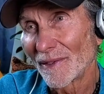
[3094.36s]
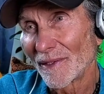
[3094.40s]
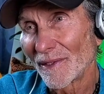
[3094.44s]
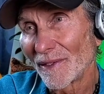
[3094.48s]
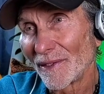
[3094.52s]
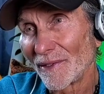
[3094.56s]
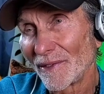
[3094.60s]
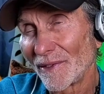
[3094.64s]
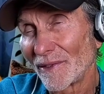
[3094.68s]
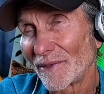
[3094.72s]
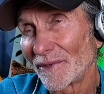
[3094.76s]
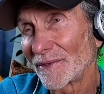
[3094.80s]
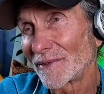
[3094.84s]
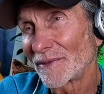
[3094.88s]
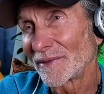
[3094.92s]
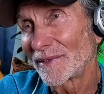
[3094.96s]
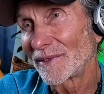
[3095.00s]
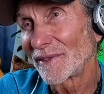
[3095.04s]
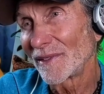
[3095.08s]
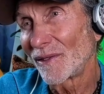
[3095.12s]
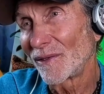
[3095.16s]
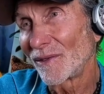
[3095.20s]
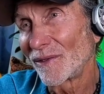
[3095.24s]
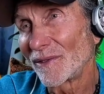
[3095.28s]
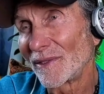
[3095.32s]
You know,
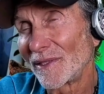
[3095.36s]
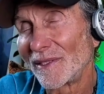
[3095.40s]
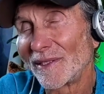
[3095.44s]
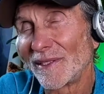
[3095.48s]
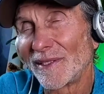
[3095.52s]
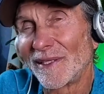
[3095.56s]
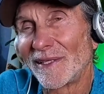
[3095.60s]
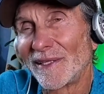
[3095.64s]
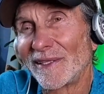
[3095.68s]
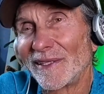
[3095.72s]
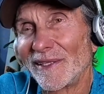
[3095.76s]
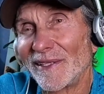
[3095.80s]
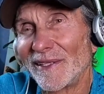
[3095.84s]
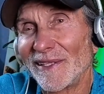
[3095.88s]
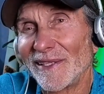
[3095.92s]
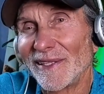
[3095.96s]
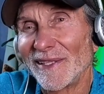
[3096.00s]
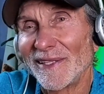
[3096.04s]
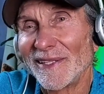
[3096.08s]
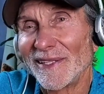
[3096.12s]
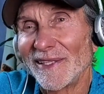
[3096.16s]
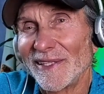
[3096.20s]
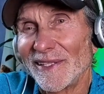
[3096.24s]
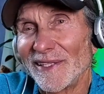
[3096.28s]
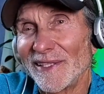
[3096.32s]
so,
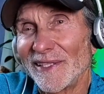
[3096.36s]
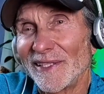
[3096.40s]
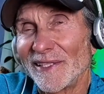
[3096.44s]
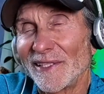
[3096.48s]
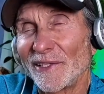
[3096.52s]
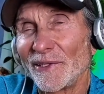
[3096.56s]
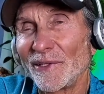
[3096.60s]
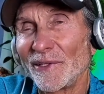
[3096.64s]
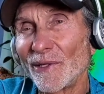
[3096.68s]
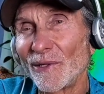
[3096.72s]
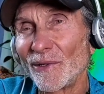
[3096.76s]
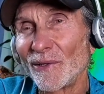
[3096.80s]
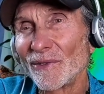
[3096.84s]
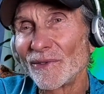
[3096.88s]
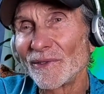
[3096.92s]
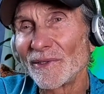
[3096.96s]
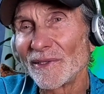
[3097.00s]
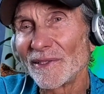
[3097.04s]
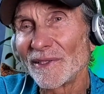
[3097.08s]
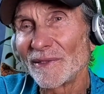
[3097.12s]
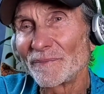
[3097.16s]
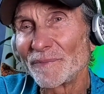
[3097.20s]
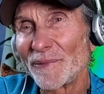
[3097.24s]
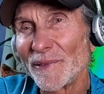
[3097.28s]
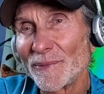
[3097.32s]
you know,
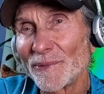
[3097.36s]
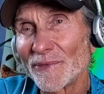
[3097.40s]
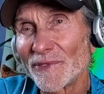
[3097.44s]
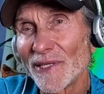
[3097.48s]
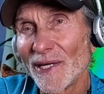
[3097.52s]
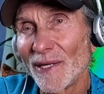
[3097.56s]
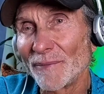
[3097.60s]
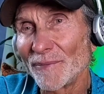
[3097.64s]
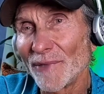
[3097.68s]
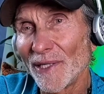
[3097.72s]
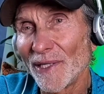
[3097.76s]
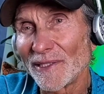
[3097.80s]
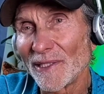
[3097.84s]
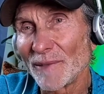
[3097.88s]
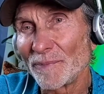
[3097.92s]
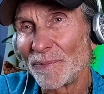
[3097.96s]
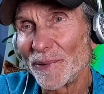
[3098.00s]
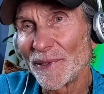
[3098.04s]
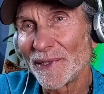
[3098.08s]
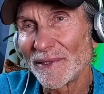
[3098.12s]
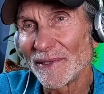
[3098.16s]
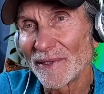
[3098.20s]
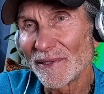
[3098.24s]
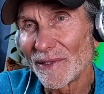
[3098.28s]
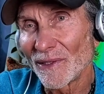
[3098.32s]
people say, I'm not
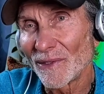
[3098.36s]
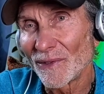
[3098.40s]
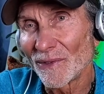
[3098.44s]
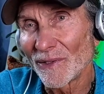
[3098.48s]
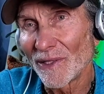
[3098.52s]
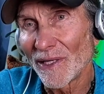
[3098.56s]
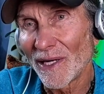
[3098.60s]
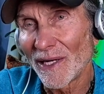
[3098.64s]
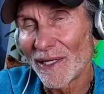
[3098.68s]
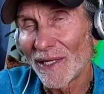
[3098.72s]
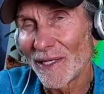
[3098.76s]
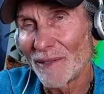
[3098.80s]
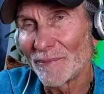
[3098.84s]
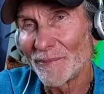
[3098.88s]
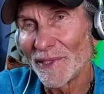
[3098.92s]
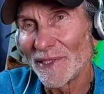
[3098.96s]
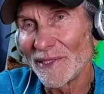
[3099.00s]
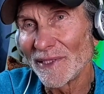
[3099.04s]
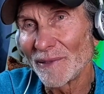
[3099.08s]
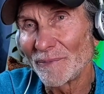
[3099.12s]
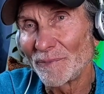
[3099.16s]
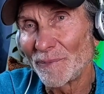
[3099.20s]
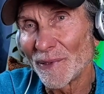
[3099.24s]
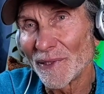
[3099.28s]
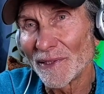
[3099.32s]
dependent on God. I'm
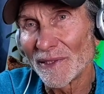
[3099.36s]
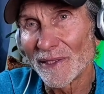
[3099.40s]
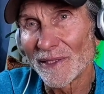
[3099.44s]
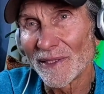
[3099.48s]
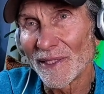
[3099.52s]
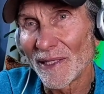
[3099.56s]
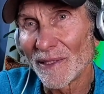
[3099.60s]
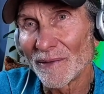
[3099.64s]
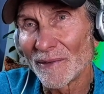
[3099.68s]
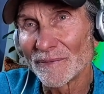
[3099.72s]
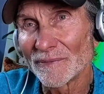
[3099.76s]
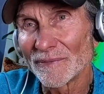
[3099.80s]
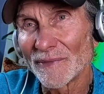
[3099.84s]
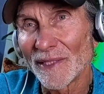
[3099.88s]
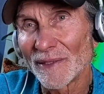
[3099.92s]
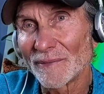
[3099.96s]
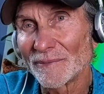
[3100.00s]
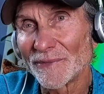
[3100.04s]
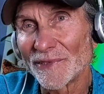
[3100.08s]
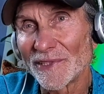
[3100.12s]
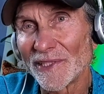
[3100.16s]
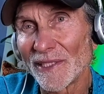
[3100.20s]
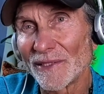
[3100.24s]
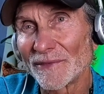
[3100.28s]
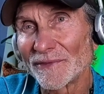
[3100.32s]
independent. I'm
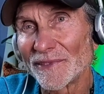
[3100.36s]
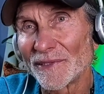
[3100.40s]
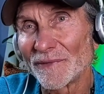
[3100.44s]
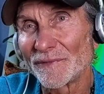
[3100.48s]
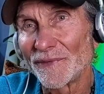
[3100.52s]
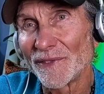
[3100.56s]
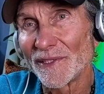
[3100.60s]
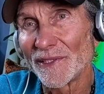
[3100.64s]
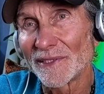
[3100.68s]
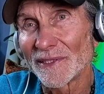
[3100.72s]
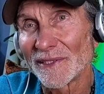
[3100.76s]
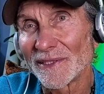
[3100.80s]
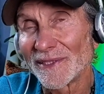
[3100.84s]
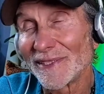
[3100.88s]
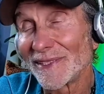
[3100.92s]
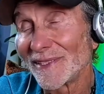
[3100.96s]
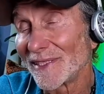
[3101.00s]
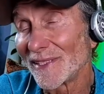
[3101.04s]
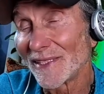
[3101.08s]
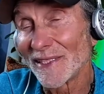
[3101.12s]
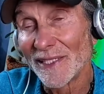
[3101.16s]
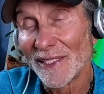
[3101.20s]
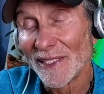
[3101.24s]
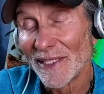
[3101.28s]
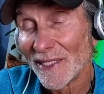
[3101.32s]
self-sufficient.
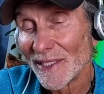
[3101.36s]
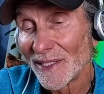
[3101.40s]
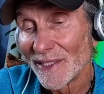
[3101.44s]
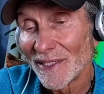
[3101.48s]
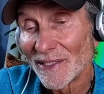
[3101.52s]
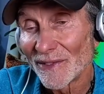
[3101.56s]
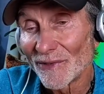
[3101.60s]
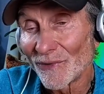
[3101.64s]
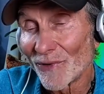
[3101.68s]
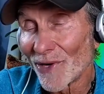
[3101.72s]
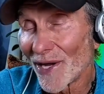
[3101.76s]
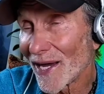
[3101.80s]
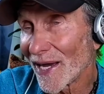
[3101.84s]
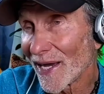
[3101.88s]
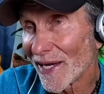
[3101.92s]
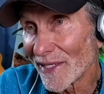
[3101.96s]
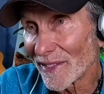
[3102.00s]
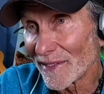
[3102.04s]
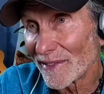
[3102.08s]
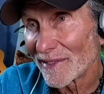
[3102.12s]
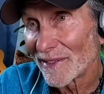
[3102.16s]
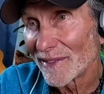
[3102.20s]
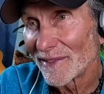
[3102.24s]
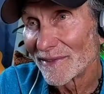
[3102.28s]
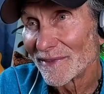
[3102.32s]

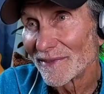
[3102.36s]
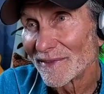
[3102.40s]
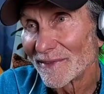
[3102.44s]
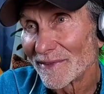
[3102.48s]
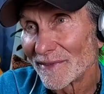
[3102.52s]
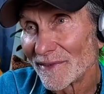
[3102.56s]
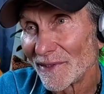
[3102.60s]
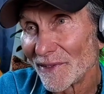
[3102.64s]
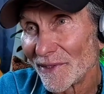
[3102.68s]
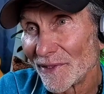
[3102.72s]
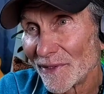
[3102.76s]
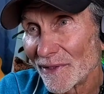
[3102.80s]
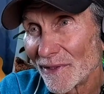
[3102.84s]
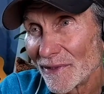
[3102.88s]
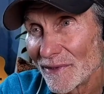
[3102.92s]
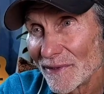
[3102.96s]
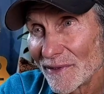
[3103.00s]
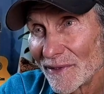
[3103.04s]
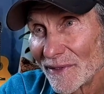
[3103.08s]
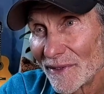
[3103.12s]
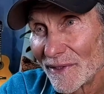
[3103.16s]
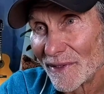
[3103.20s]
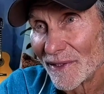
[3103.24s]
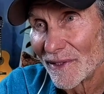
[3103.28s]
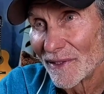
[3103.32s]
Right. You
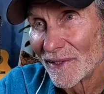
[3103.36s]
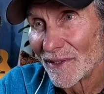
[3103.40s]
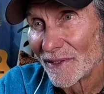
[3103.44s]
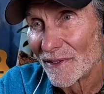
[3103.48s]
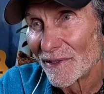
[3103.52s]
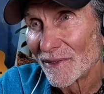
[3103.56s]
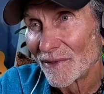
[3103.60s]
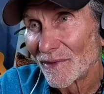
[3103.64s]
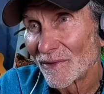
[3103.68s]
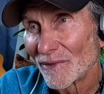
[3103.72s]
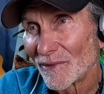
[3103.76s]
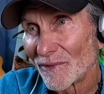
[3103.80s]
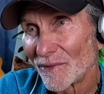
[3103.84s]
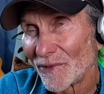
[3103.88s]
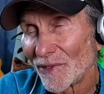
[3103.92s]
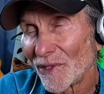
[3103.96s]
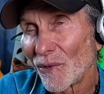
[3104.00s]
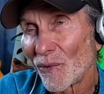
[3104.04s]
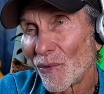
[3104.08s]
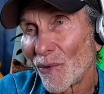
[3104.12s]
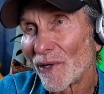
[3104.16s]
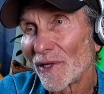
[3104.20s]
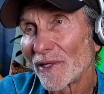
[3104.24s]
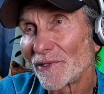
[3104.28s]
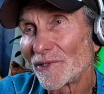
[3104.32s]
know,
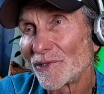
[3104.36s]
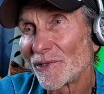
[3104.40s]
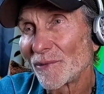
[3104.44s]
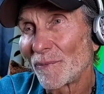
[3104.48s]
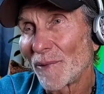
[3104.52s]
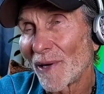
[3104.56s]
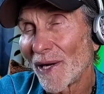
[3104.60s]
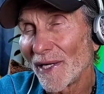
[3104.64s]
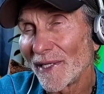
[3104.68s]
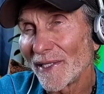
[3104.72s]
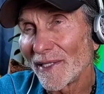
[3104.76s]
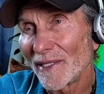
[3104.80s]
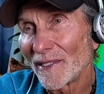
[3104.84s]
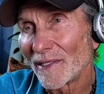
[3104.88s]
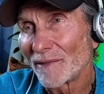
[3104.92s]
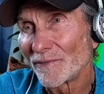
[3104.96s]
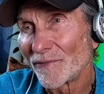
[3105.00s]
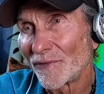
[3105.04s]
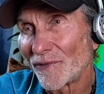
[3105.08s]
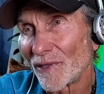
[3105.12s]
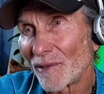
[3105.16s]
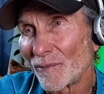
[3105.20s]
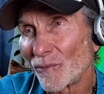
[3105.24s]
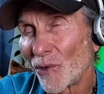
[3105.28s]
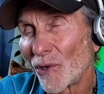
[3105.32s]
where did your body come
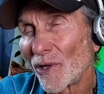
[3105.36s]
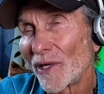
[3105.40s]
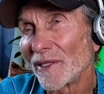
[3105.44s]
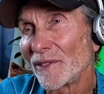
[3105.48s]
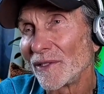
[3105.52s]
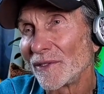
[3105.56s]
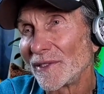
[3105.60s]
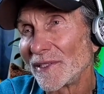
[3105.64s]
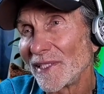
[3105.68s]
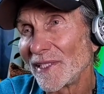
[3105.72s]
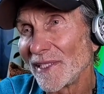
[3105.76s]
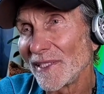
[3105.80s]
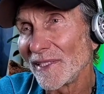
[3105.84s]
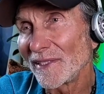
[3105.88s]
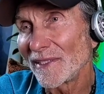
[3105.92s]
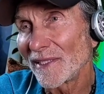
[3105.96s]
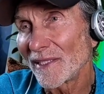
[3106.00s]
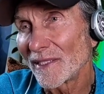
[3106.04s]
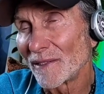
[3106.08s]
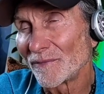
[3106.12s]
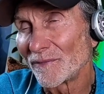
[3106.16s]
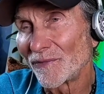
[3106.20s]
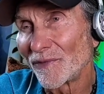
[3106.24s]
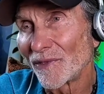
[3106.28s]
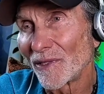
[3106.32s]
from? Where do your teeth
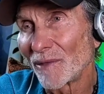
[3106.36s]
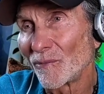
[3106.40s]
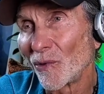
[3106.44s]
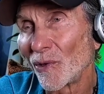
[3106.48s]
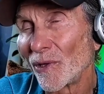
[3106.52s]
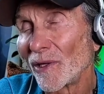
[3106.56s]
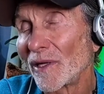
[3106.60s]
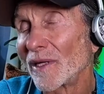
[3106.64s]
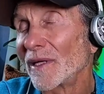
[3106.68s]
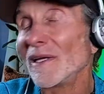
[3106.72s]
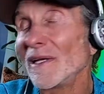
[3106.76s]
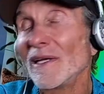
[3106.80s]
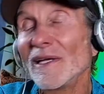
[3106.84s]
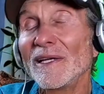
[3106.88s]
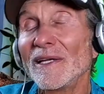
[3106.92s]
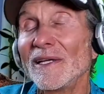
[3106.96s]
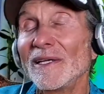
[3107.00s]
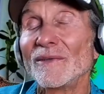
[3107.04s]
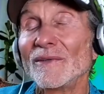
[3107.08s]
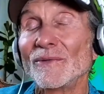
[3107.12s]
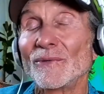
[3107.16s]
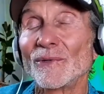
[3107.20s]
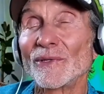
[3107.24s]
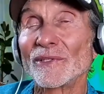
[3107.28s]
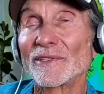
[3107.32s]
come from?
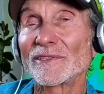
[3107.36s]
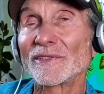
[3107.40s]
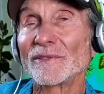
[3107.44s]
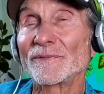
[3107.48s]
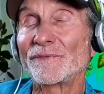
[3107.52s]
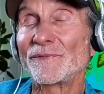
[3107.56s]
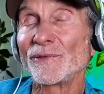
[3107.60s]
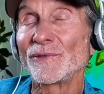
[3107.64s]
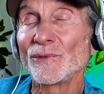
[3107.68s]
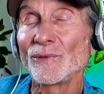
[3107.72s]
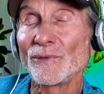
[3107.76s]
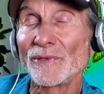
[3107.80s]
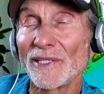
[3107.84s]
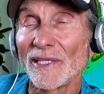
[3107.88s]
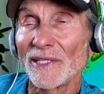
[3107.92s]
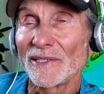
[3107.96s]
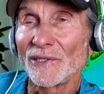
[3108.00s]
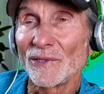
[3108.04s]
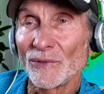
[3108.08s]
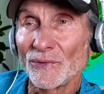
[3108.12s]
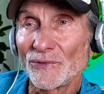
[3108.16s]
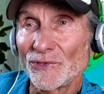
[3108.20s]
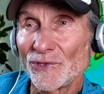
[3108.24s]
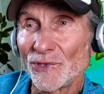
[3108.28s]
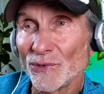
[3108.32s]
Where's the food that
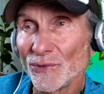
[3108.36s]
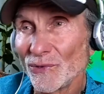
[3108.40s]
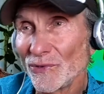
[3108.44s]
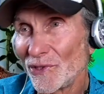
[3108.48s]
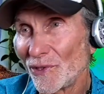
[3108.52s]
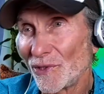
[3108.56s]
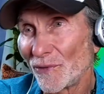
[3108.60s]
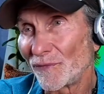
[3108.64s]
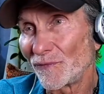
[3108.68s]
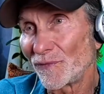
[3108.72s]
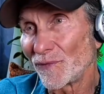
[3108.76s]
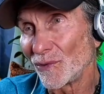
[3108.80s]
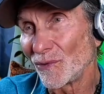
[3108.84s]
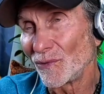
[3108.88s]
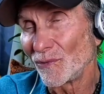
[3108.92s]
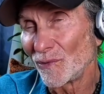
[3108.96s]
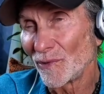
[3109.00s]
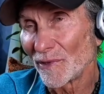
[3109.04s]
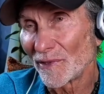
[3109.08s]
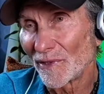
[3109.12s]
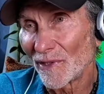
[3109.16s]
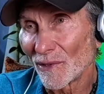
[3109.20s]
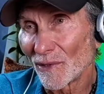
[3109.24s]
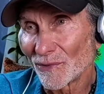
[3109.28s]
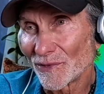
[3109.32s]
you chew your food
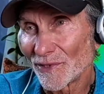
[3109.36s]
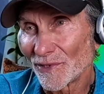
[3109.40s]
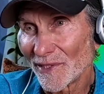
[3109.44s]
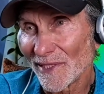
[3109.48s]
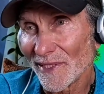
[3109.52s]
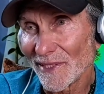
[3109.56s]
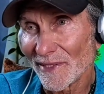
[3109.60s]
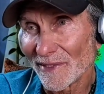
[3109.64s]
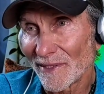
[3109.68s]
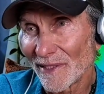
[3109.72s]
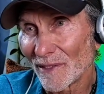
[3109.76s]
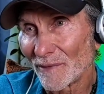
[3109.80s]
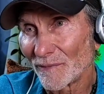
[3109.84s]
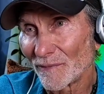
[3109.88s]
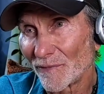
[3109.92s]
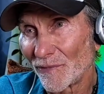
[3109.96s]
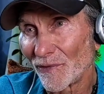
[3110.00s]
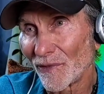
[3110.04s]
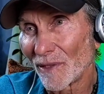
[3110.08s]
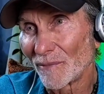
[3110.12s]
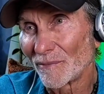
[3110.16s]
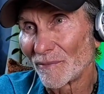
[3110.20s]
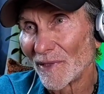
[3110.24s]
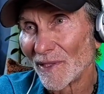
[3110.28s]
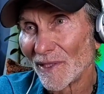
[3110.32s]
with those teeth come
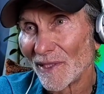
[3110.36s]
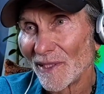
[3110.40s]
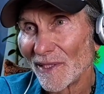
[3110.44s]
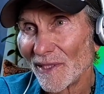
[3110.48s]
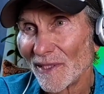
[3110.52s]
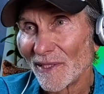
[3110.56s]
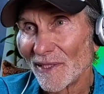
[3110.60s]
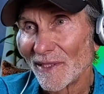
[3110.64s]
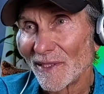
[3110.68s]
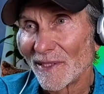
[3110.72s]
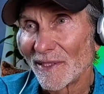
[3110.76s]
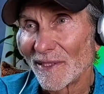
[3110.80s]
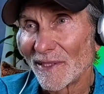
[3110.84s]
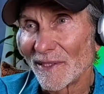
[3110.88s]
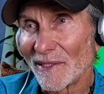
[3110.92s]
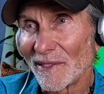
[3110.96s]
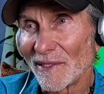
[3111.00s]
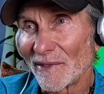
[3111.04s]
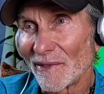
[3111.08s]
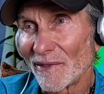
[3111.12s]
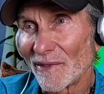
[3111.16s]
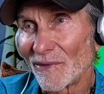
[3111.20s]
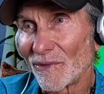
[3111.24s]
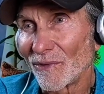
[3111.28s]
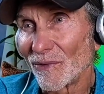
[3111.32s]
from? You
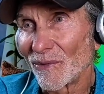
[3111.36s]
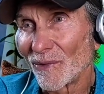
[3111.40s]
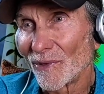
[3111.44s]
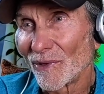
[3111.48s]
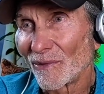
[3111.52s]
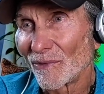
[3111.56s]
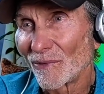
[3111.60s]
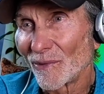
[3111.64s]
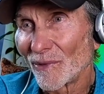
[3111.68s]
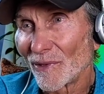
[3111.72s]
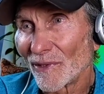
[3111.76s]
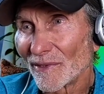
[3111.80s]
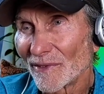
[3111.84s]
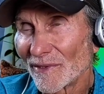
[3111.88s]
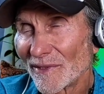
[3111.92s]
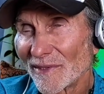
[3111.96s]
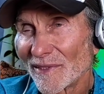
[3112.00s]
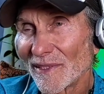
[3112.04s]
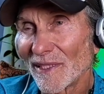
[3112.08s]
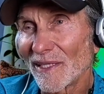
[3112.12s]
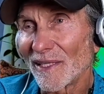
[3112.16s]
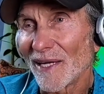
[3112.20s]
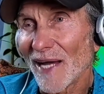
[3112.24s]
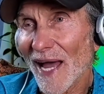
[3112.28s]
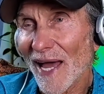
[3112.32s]
know,
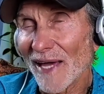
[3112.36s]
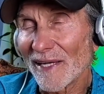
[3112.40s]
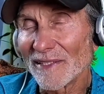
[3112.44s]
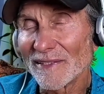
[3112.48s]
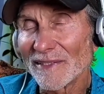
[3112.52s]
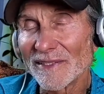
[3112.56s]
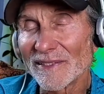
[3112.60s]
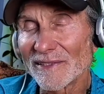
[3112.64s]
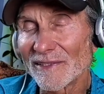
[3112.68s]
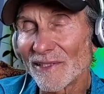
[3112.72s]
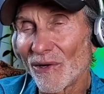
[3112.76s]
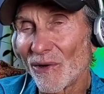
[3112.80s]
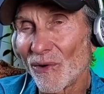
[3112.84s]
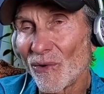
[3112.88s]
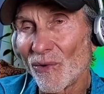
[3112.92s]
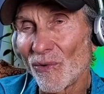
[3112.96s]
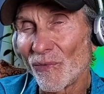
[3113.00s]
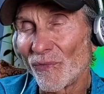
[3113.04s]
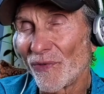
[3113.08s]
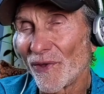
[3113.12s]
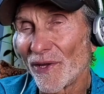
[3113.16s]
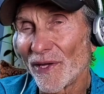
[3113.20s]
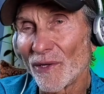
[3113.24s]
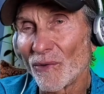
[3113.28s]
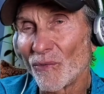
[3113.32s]
how does this whole
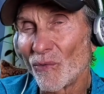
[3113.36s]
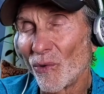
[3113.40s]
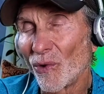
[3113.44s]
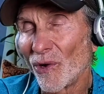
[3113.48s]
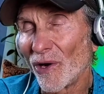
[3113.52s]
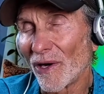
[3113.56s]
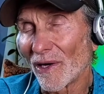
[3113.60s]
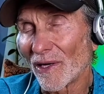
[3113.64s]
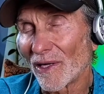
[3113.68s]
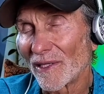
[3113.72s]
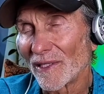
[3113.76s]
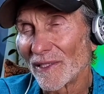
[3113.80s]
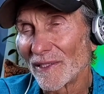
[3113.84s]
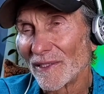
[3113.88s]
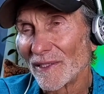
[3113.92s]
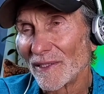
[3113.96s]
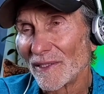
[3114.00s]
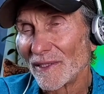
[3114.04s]
thing work?